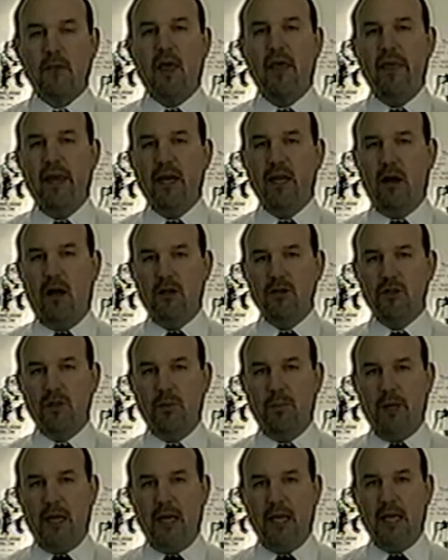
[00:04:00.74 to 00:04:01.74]
They can
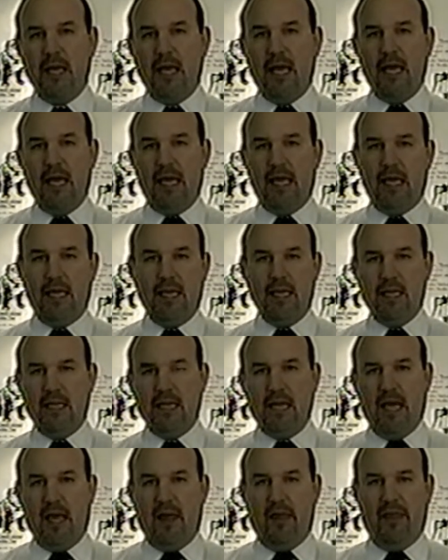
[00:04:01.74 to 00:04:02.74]
also be in
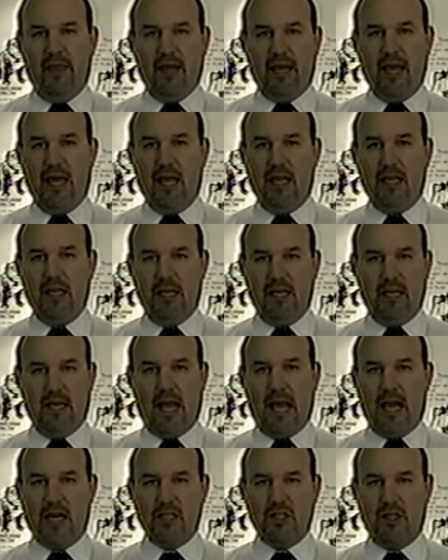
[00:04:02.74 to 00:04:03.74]
the ganglion,
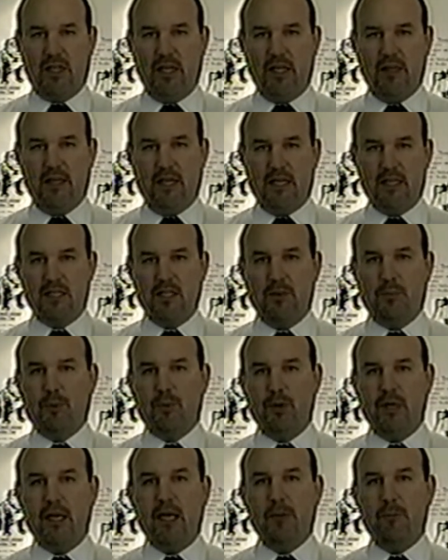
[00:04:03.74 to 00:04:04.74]
actually that's the
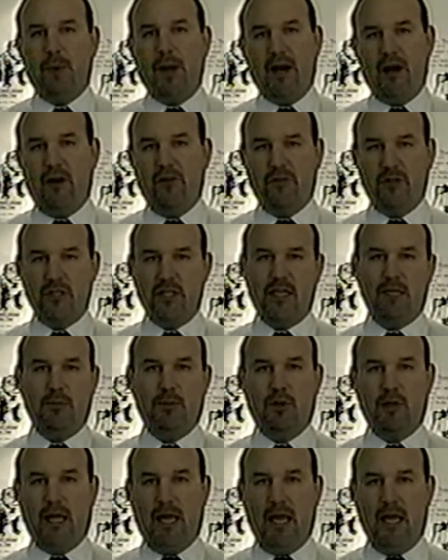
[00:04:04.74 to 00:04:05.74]
pre and
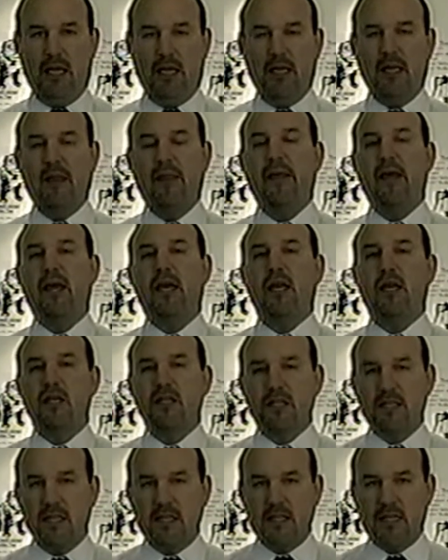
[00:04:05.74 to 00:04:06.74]
paravertebral ganglion. They can
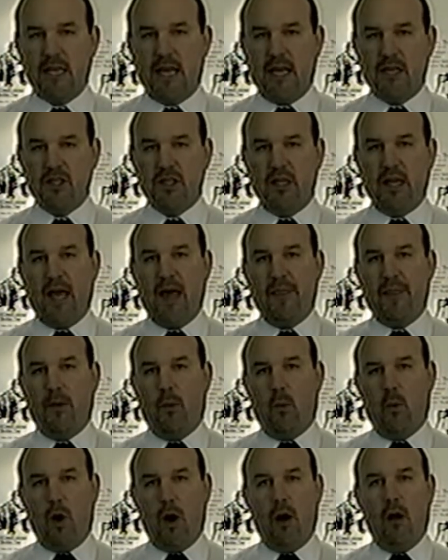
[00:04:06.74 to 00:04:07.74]
exist actually at the
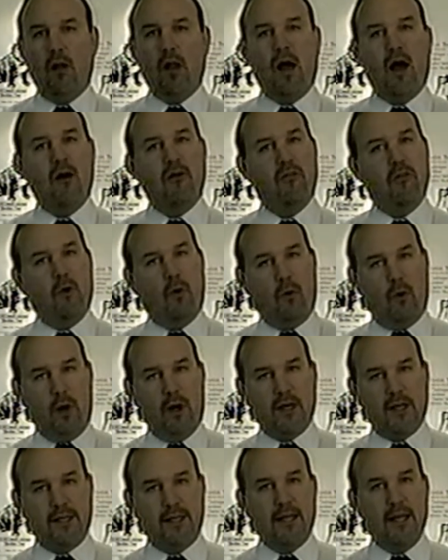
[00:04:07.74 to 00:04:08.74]
wall of the
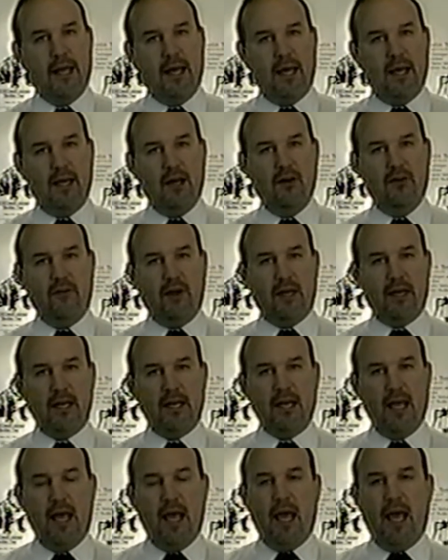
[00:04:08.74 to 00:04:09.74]
organ innervated,
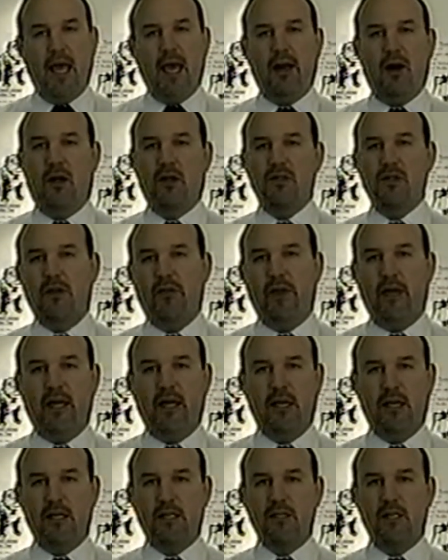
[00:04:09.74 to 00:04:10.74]
and also they
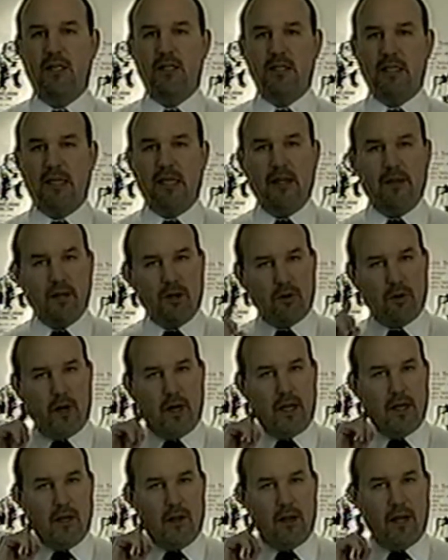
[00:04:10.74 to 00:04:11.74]
can exist in the
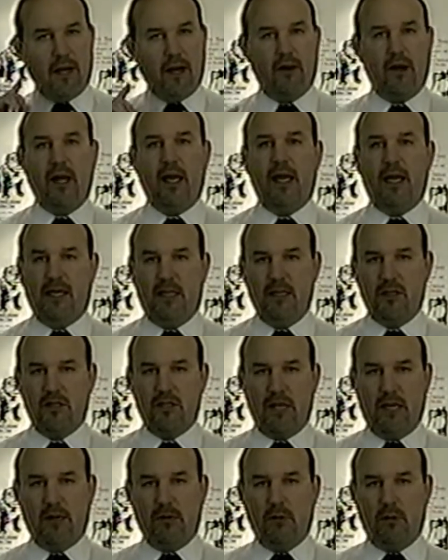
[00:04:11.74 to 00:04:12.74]
cranial area and in the
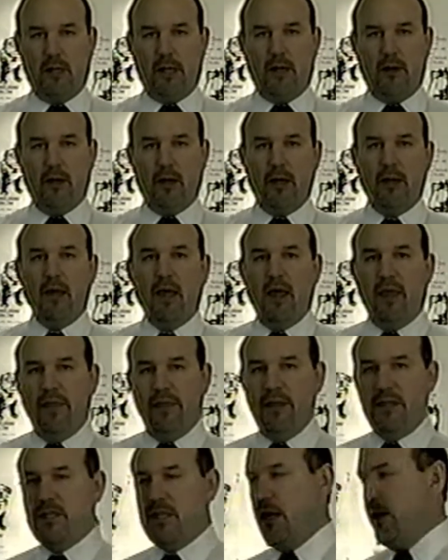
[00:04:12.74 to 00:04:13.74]
sacral area.
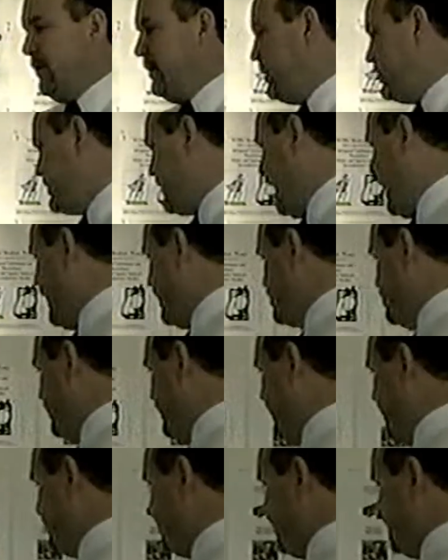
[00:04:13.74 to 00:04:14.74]
These areas
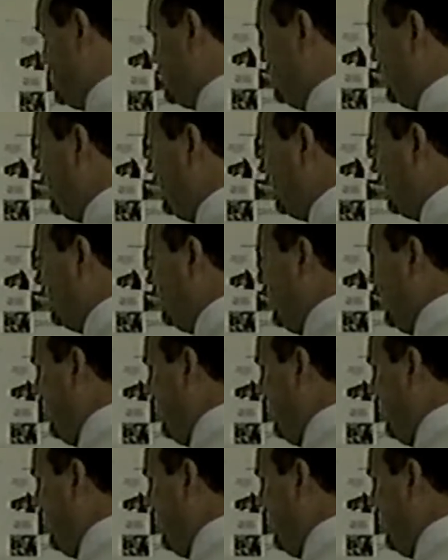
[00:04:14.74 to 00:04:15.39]
actually exist here.